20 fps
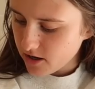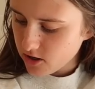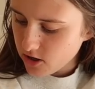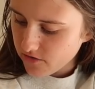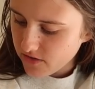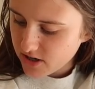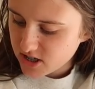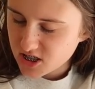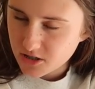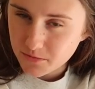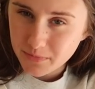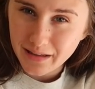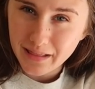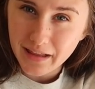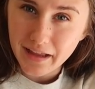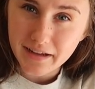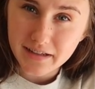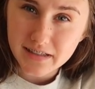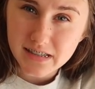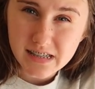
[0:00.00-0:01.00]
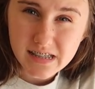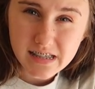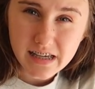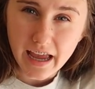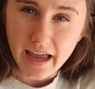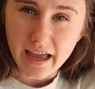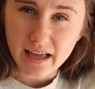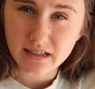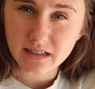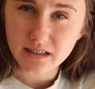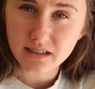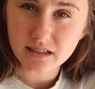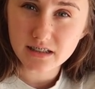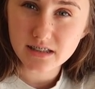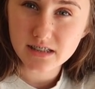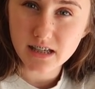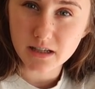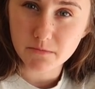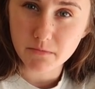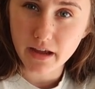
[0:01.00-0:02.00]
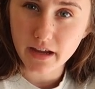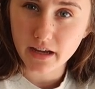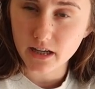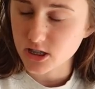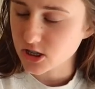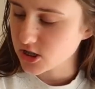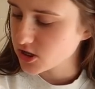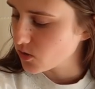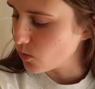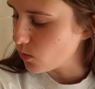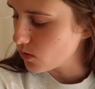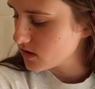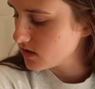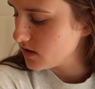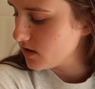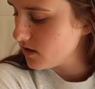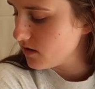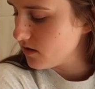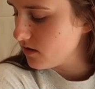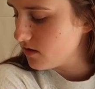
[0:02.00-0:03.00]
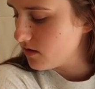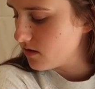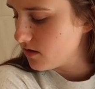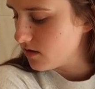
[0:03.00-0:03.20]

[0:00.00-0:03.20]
I don't know if I should be like scandalous and make it shorter.